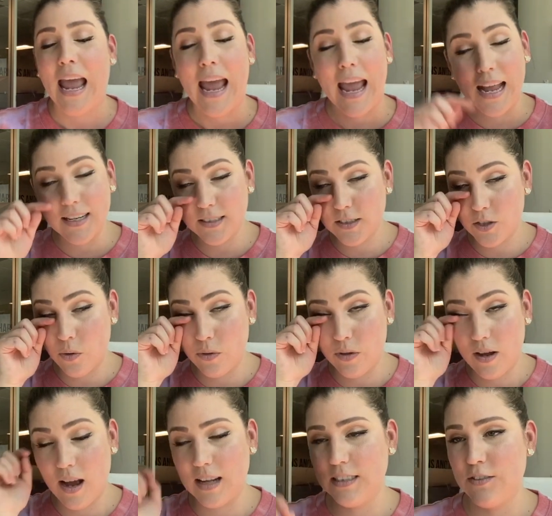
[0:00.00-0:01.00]
And so the
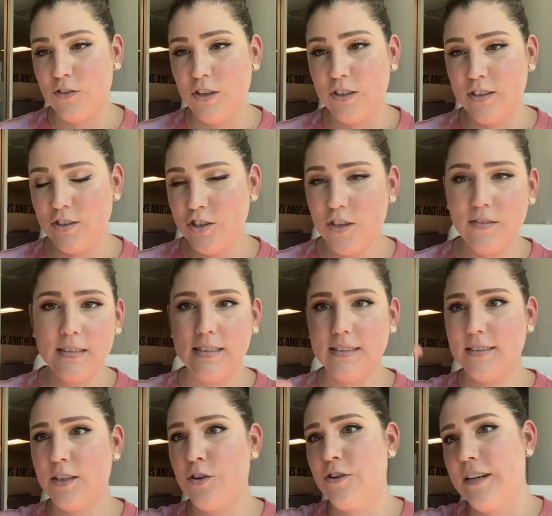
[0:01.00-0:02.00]
cost of goods and
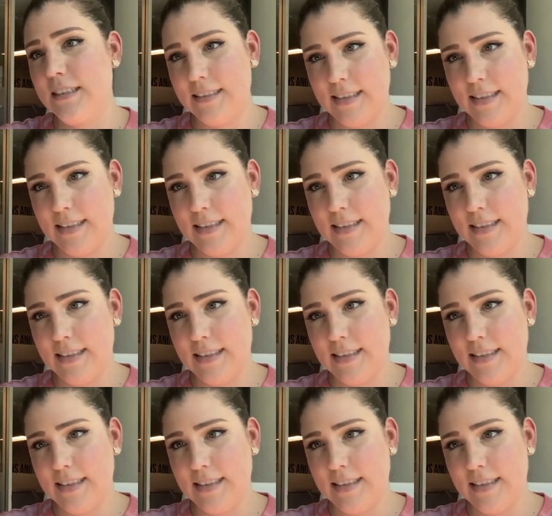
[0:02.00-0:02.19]
services increase.